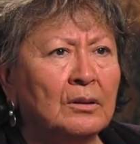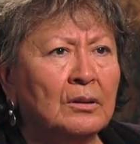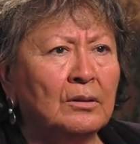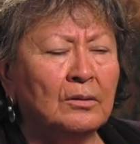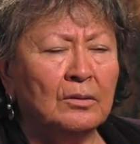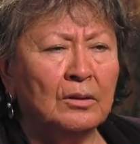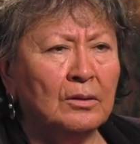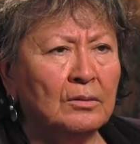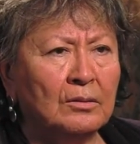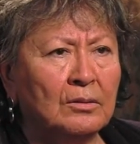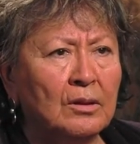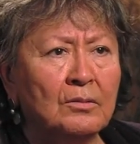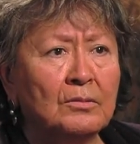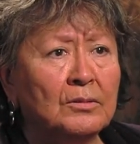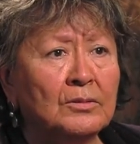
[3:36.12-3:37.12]
you know, they,
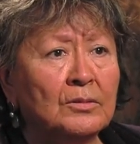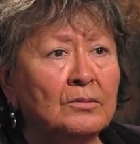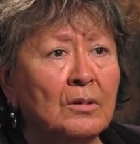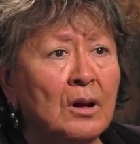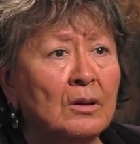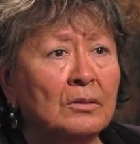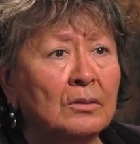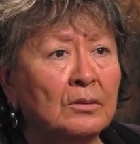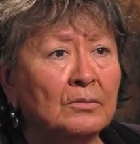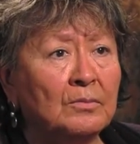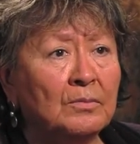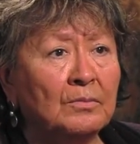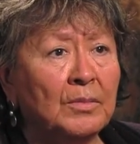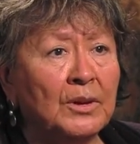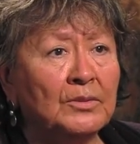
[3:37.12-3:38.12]
they were surrounded
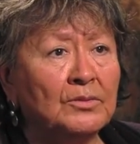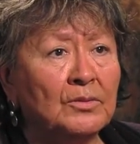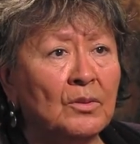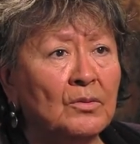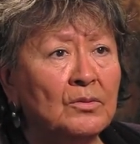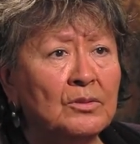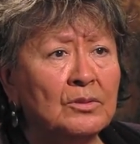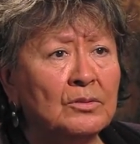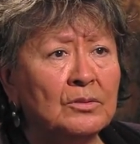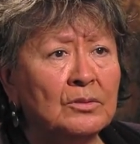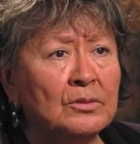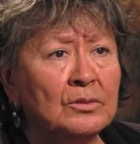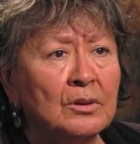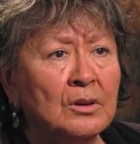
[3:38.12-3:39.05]
by soldiers.